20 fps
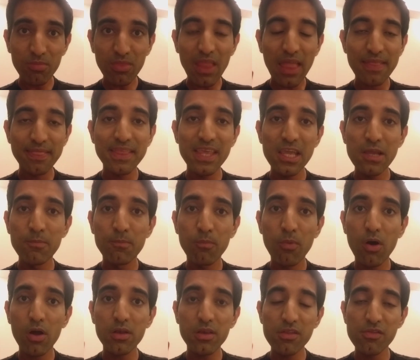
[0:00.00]
The
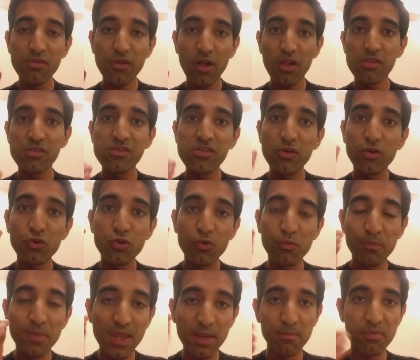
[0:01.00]
importance also to
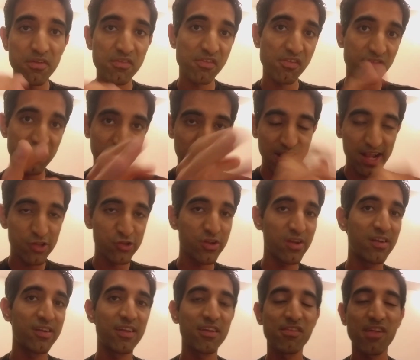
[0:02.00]
being persistent. I'll
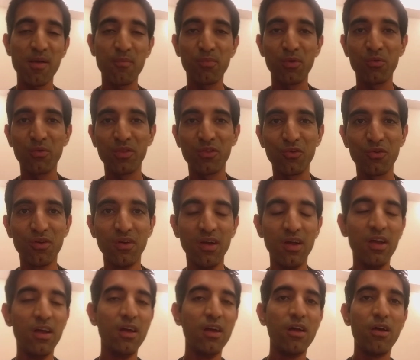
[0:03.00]
share an example with you.
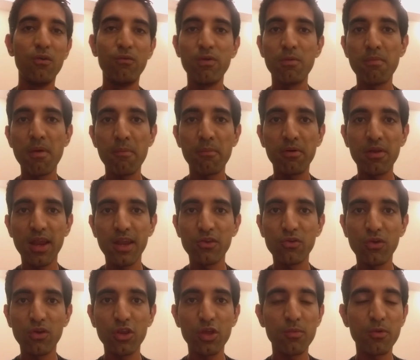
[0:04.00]
Remember I
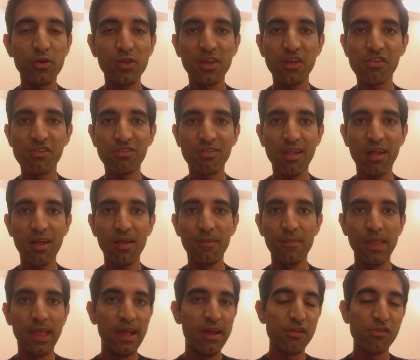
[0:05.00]
told you about Kisna?
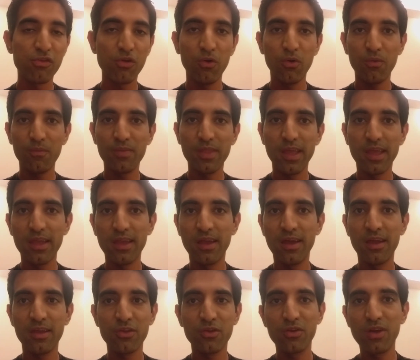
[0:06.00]
So,
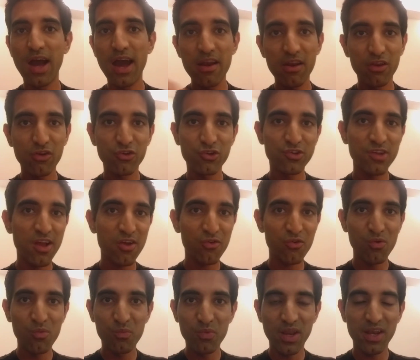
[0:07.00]
Hare Krishna
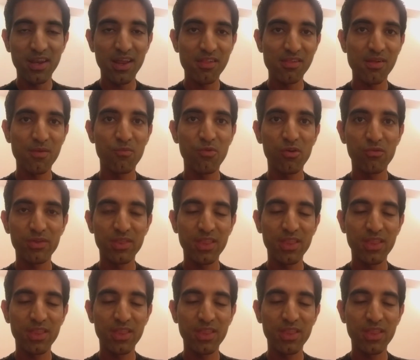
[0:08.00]
Group, we had done some work with